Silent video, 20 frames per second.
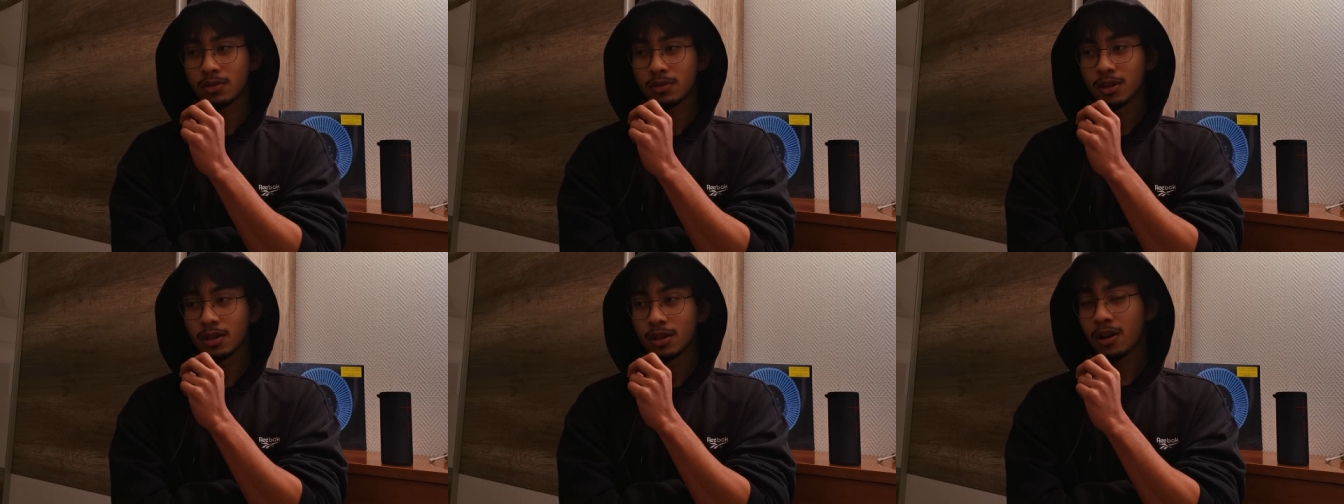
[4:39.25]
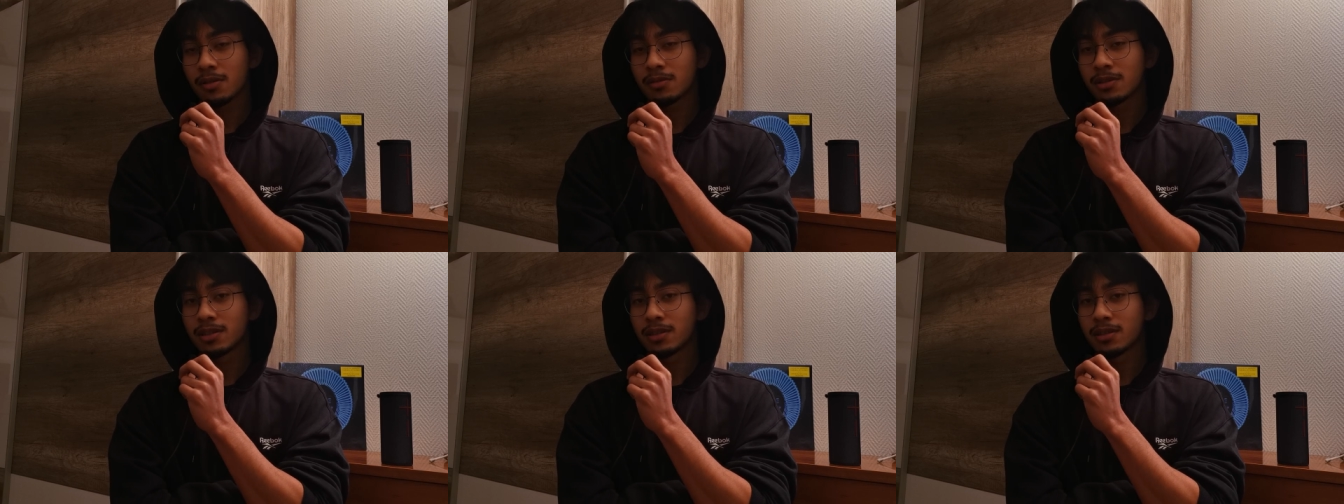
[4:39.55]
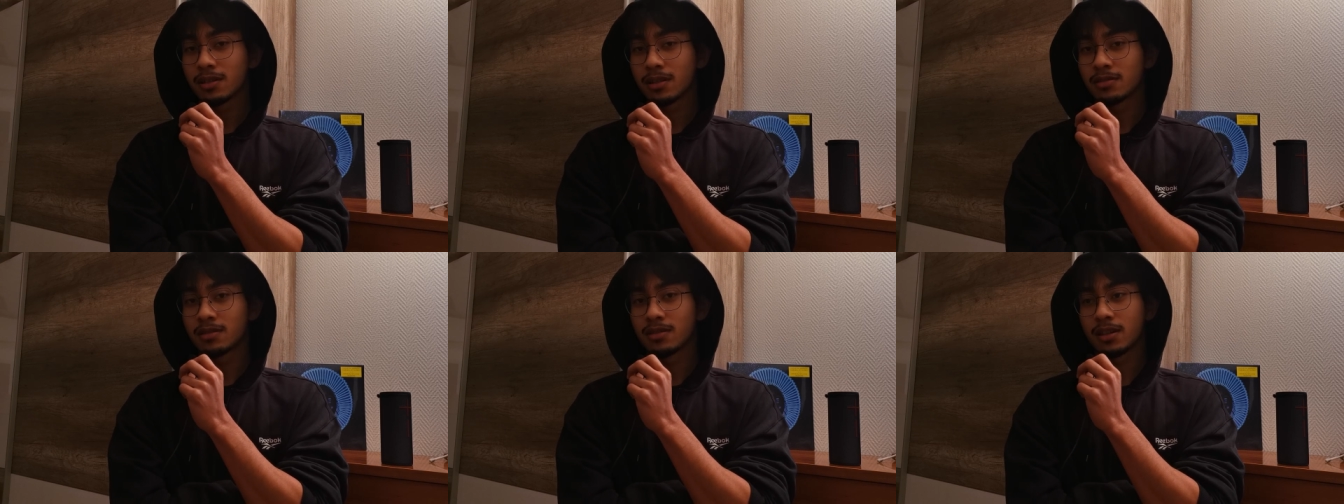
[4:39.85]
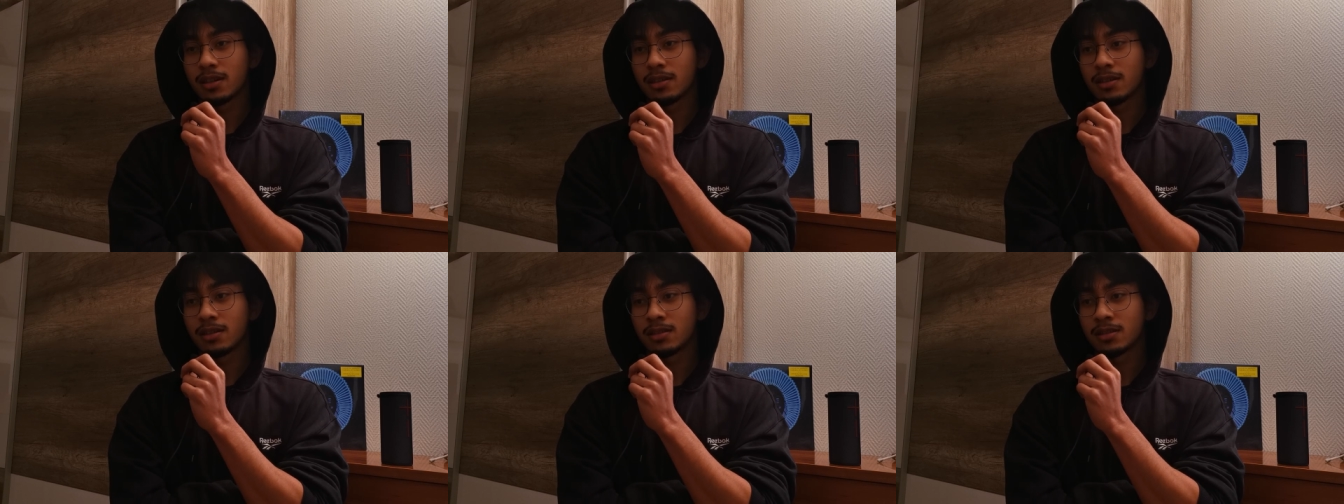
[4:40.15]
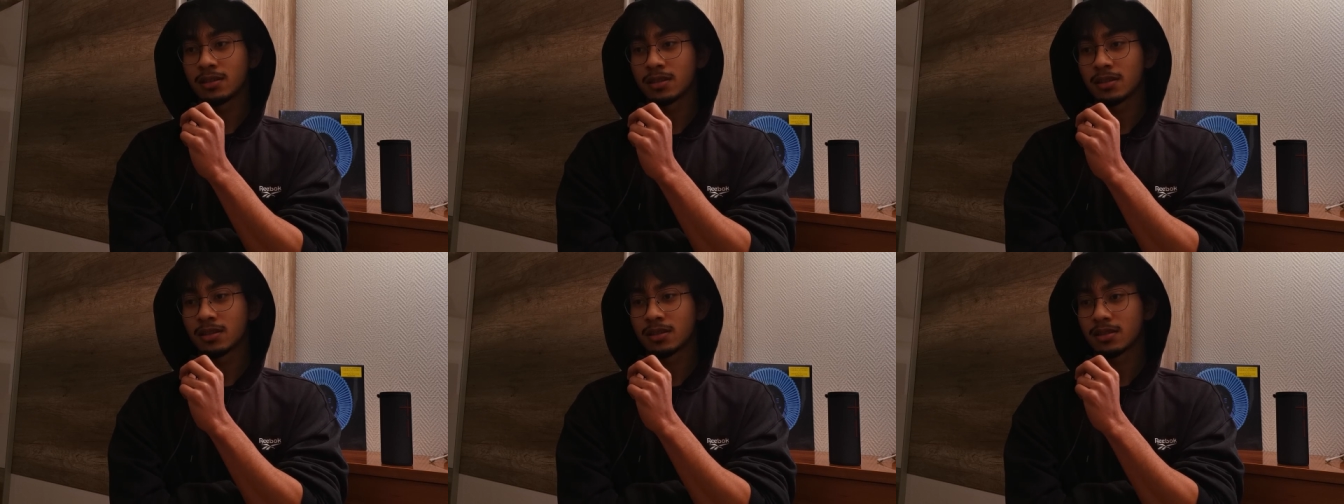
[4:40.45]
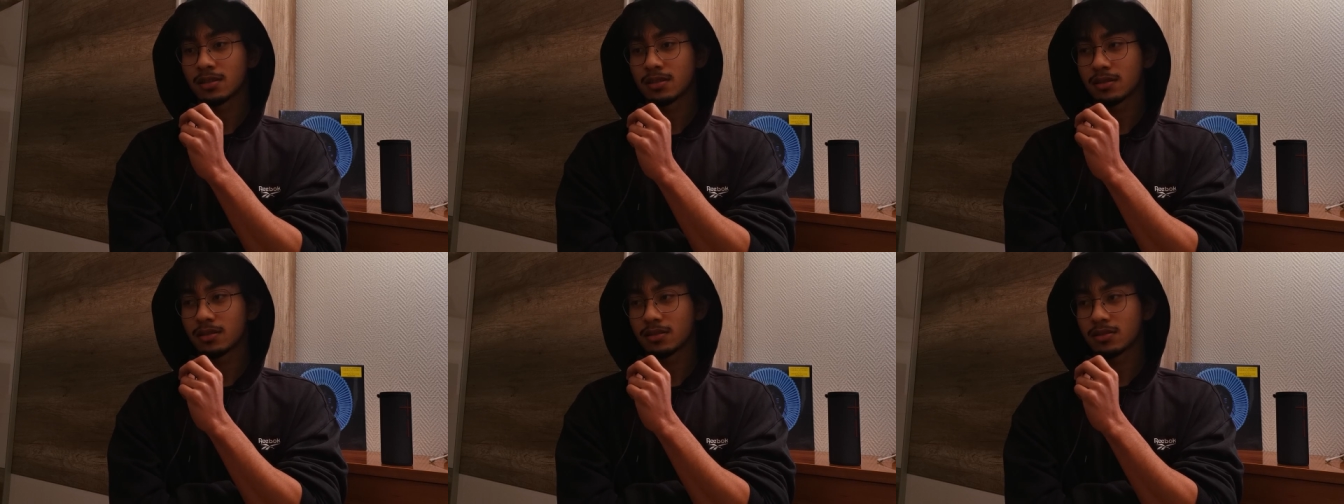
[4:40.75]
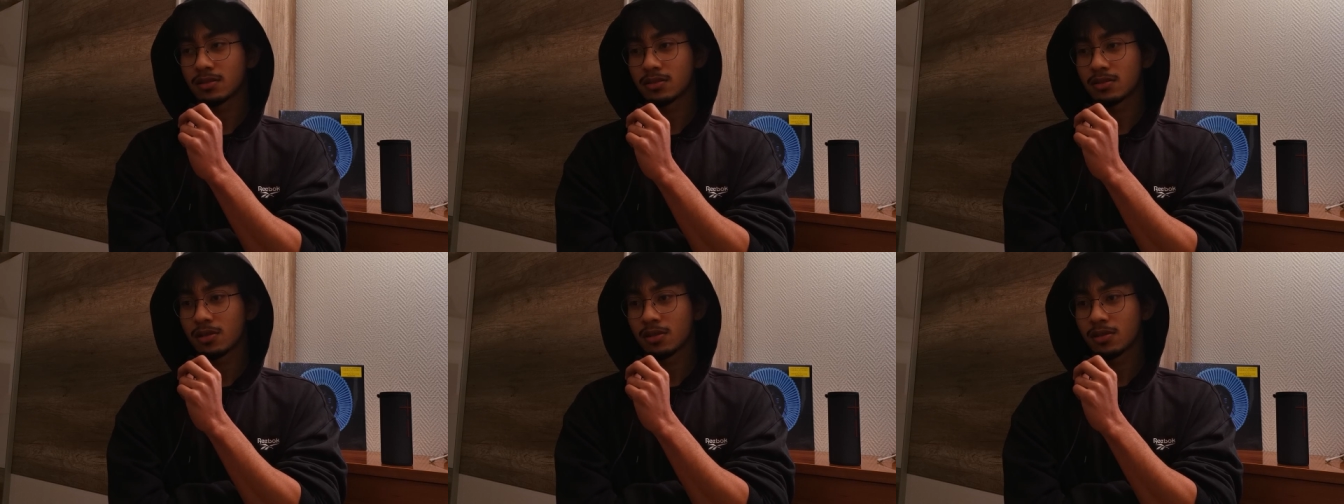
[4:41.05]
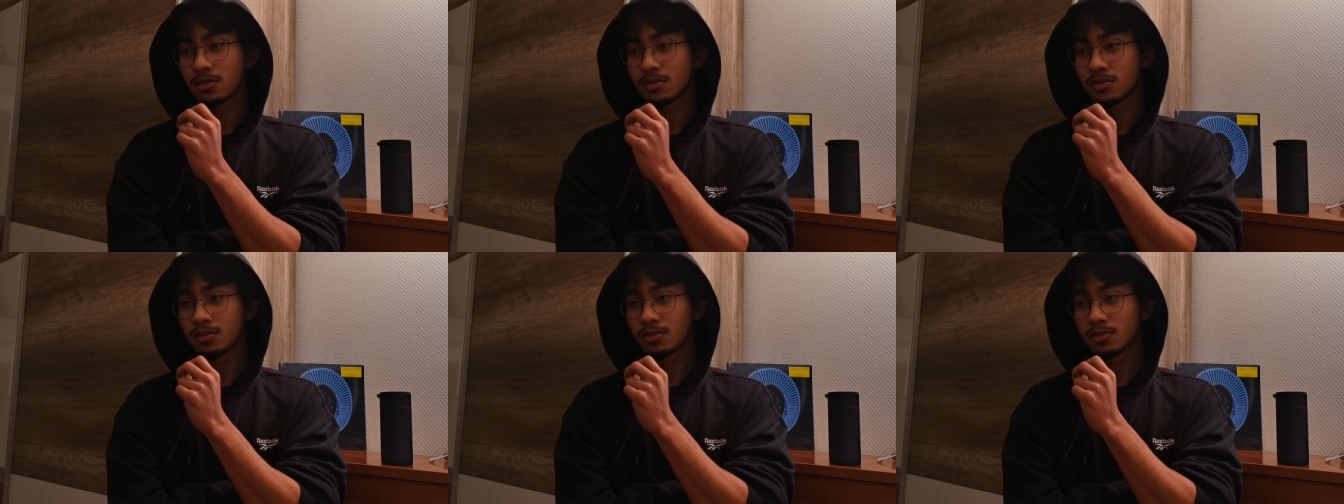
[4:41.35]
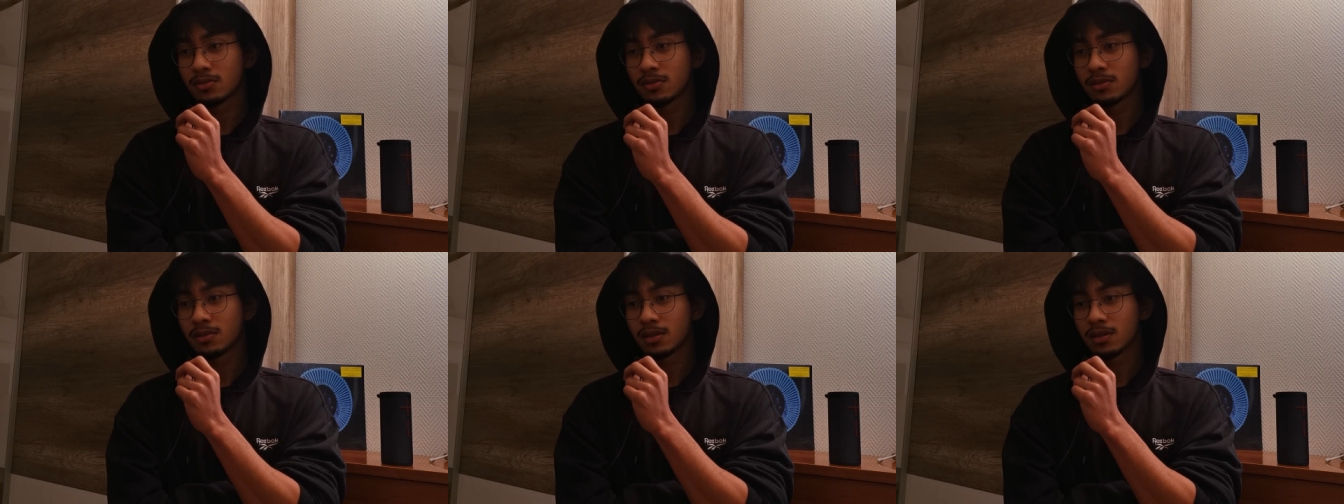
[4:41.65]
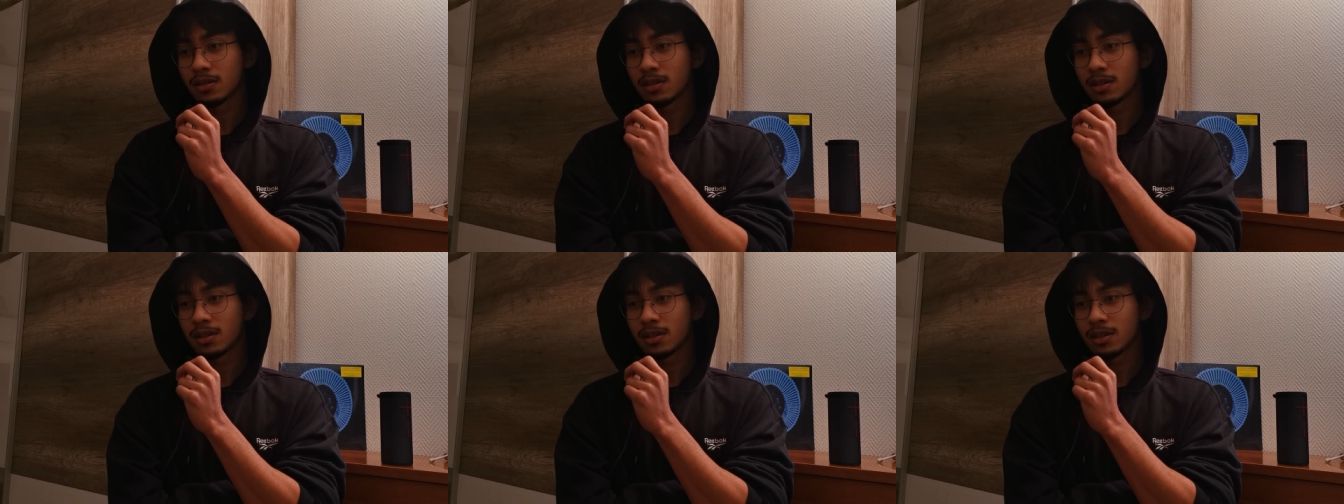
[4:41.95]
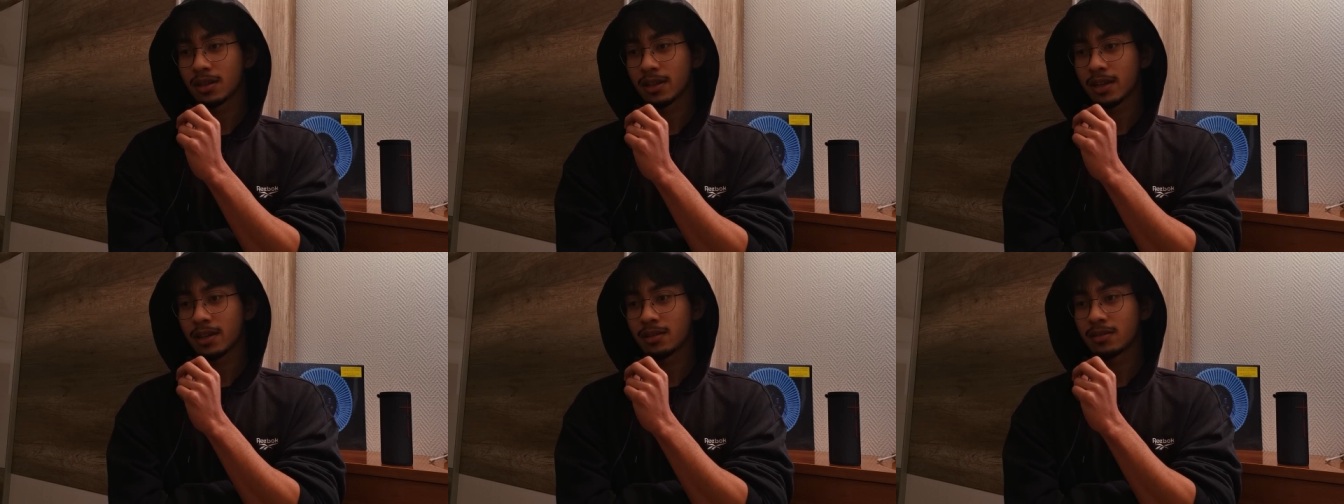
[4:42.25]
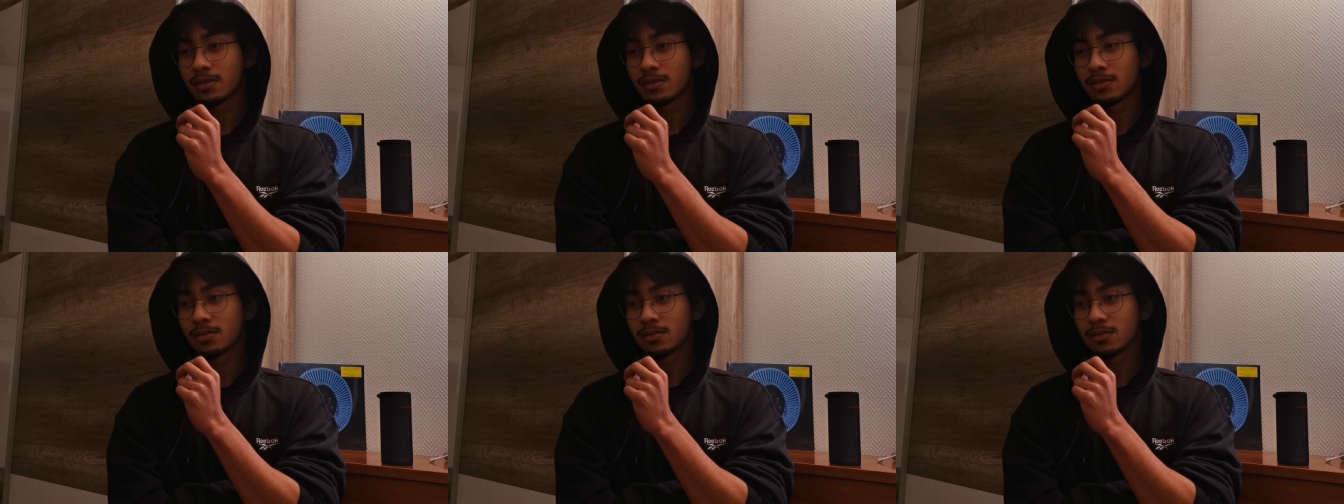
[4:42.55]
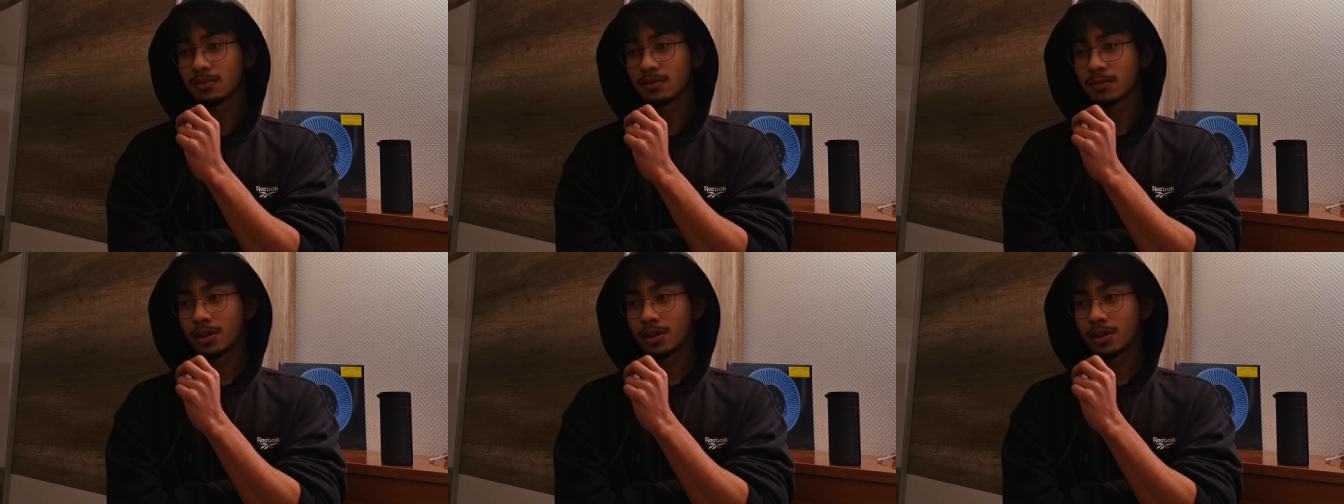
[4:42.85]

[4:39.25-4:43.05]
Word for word: Probably not the easiest song to uh, get into,